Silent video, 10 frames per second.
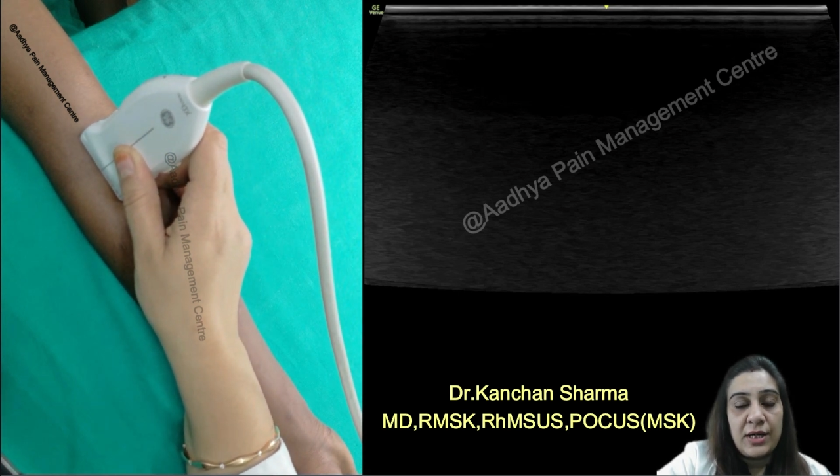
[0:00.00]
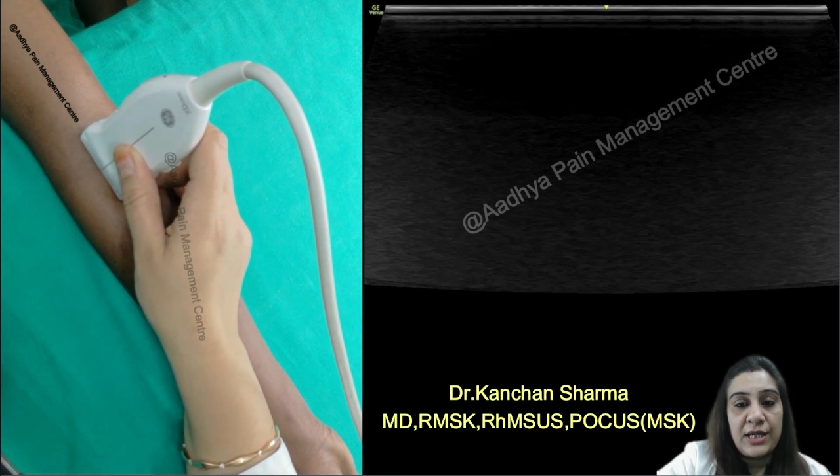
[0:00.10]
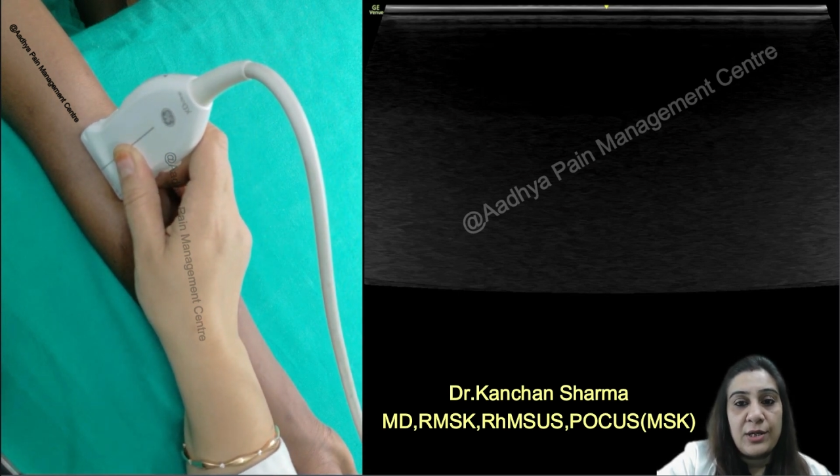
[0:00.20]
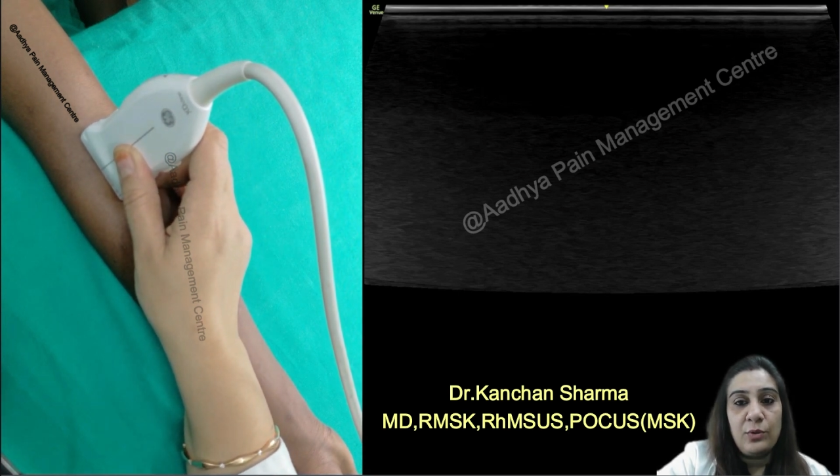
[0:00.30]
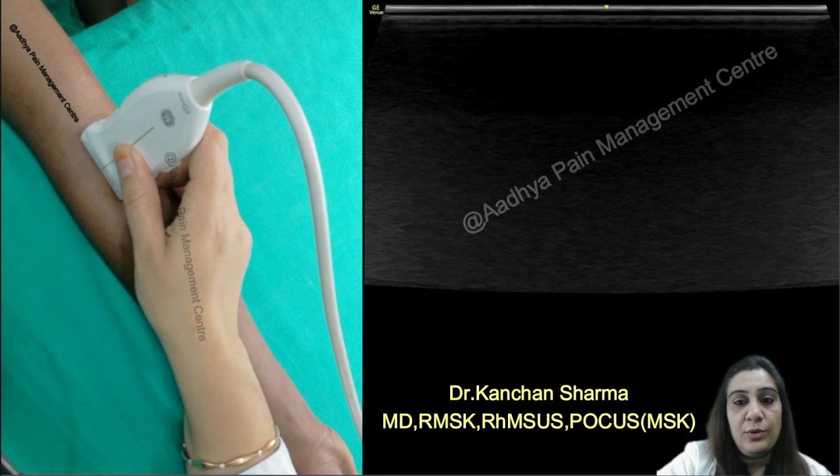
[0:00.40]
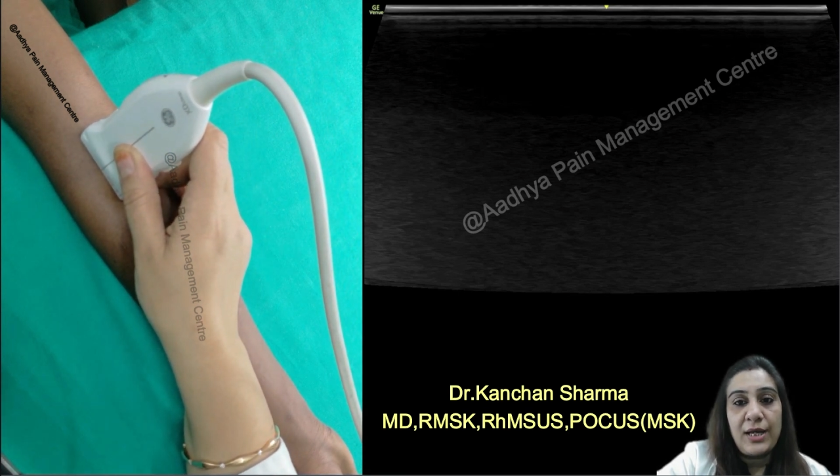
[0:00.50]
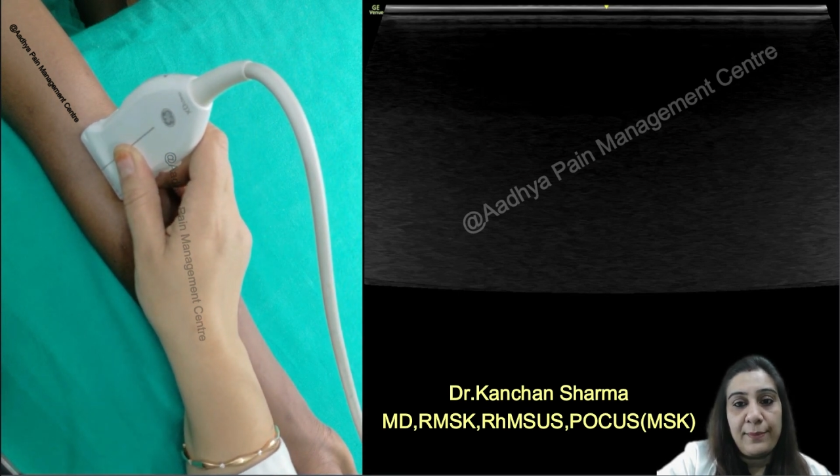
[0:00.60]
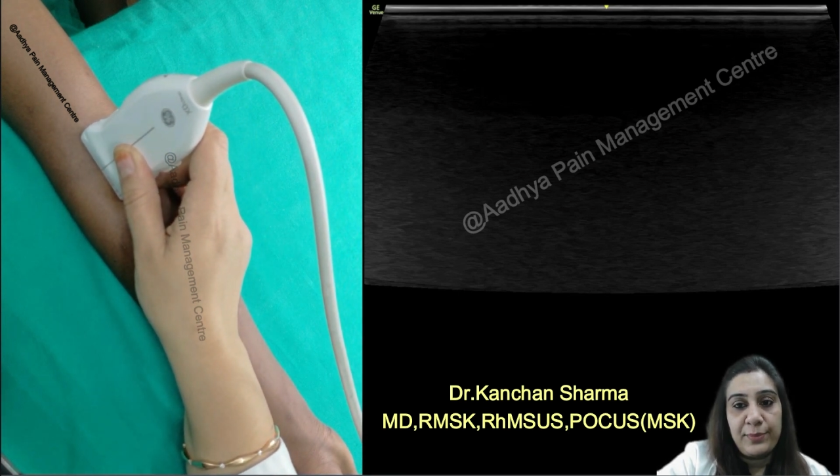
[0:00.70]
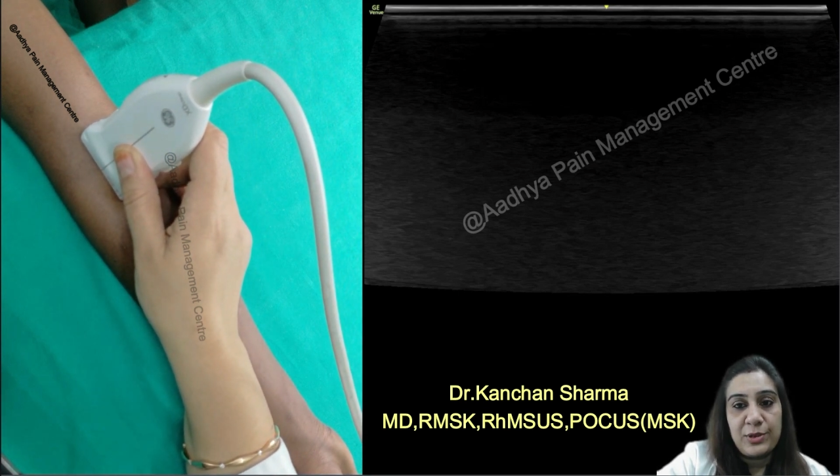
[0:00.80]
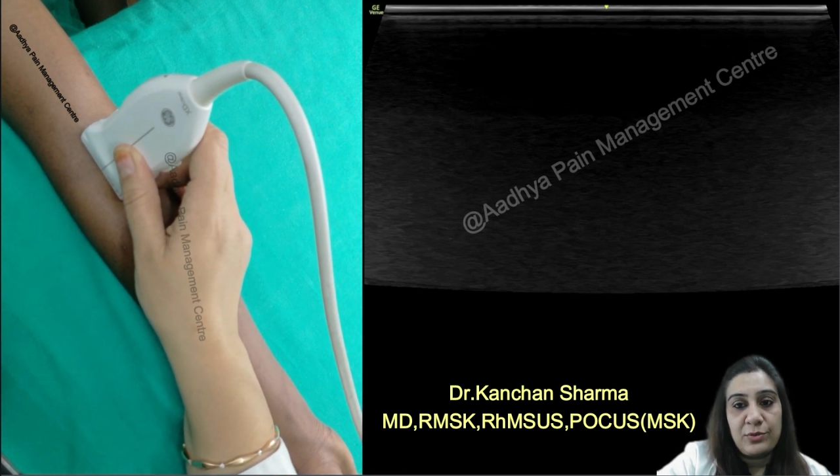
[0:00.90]

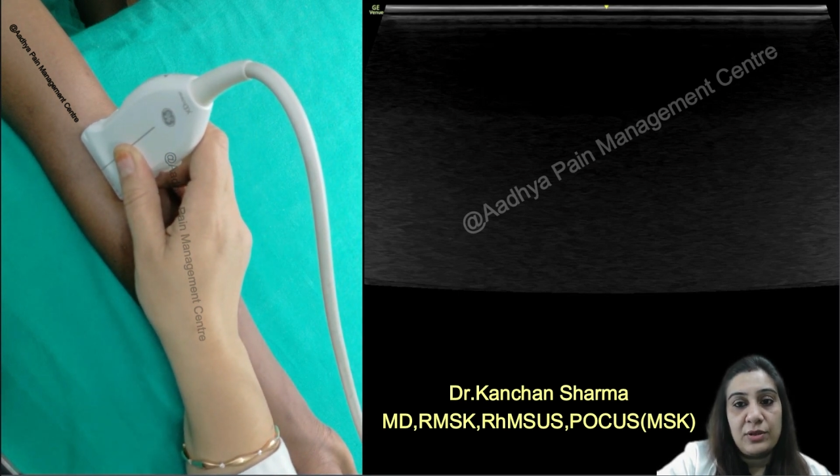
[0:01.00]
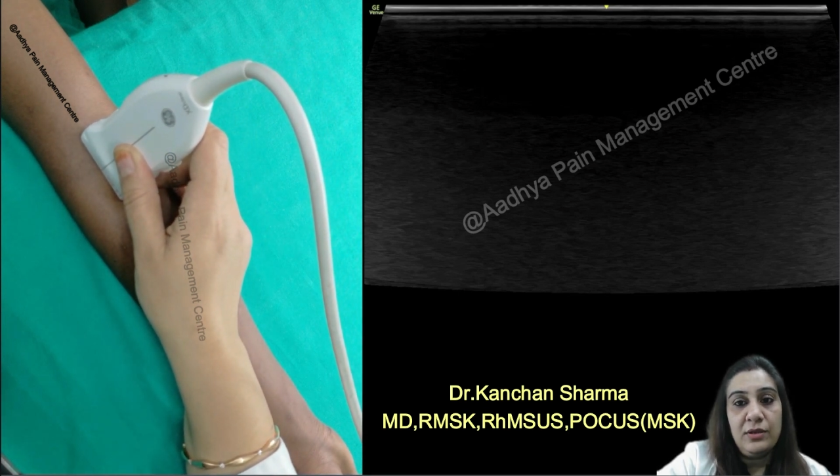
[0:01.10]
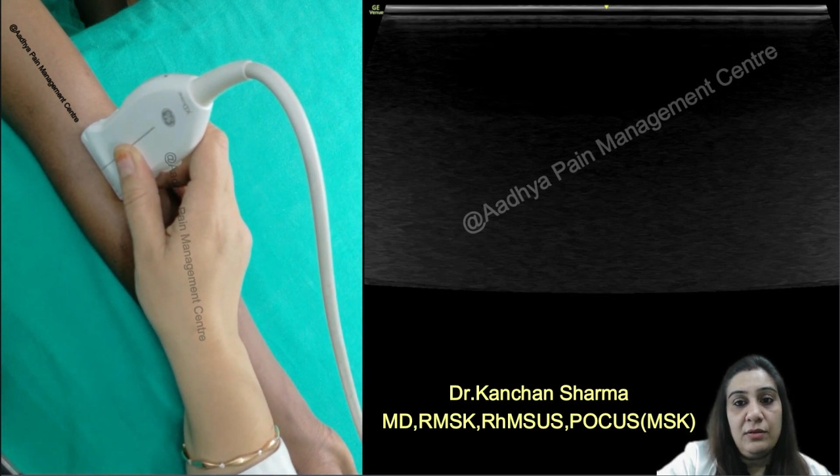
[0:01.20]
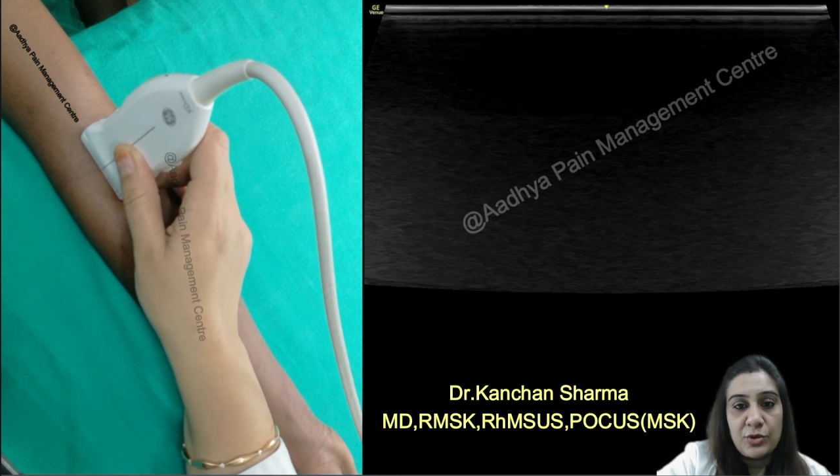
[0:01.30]
radiocapitular